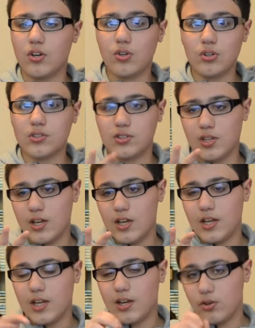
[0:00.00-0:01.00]
looks
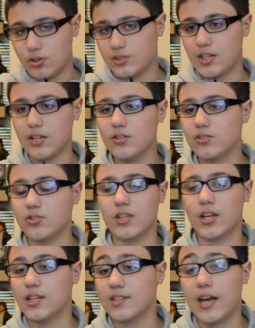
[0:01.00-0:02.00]

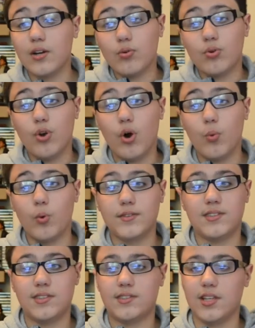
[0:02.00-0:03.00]
interesting because I don't know
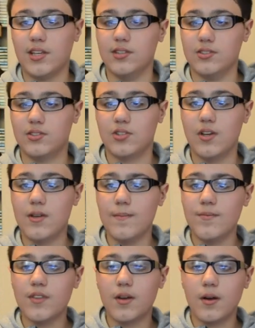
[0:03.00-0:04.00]
what this is.
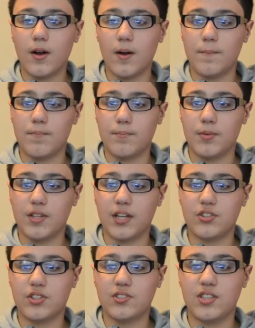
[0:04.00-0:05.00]
But as
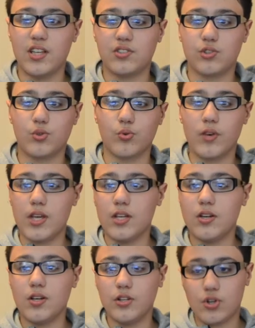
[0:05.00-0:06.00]
you can see, it's
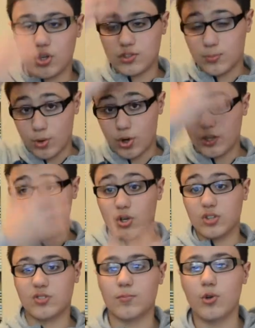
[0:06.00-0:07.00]
green. You got some gold. It's
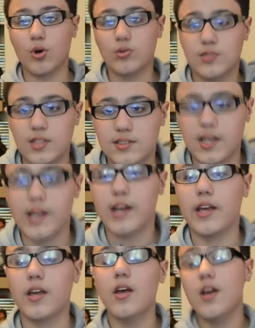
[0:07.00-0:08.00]
got some gold
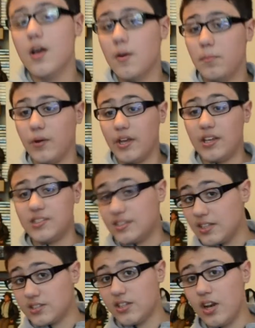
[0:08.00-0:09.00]
detailing. But is
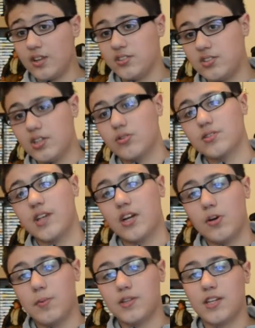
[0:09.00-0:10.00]
this another secret
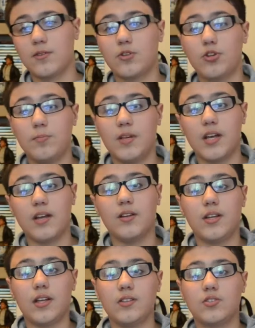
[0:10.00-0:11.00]
Dinobot that could be
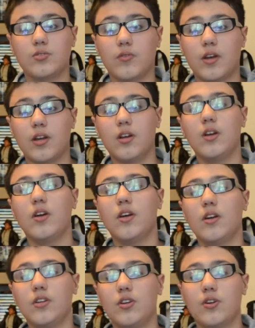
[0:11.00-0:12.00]
entering?
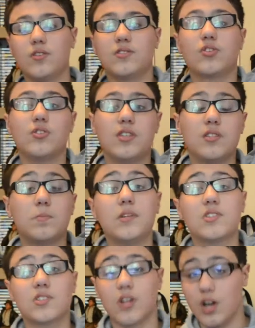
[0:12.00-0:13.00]
You know, could this be
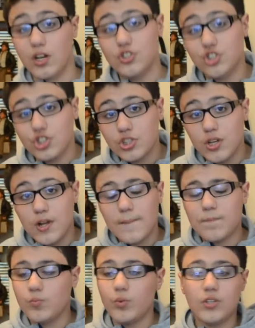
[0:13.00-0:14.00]
Sludge?
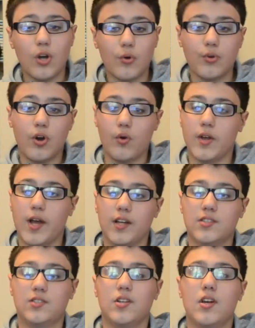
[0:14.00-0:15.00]
We don't know,
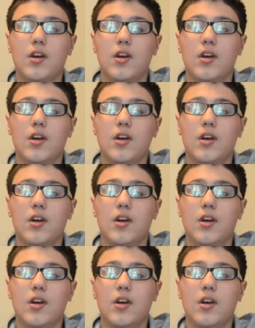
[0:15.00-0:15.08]
guys.